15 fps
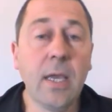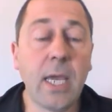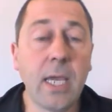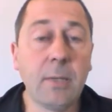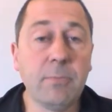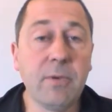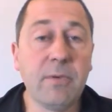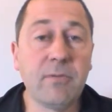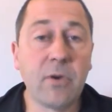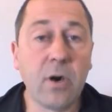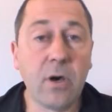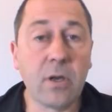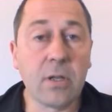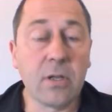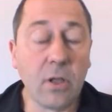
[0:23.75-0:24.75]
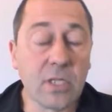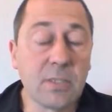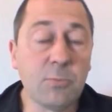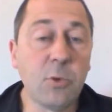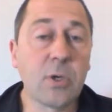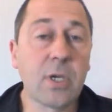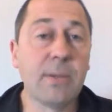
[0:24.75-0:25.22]
and we've got
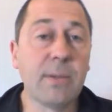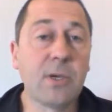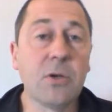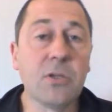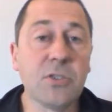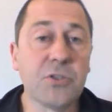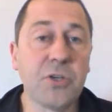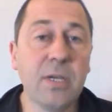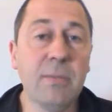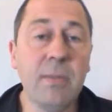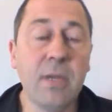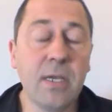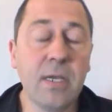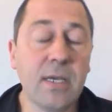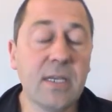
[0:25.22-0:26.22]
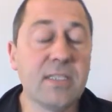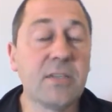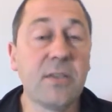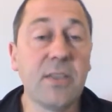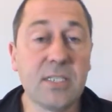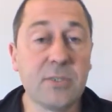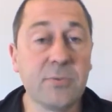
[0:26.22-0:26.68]
lots more coming on stream, and
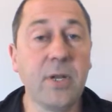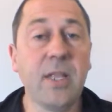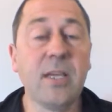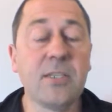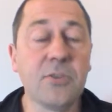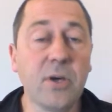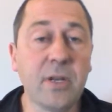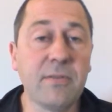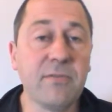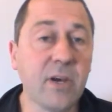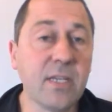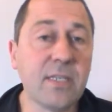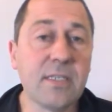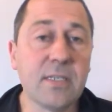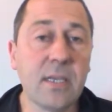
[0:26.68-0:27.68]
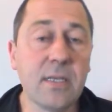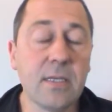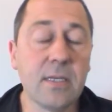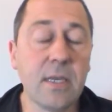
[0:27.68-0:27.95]
so that's really exciting for us,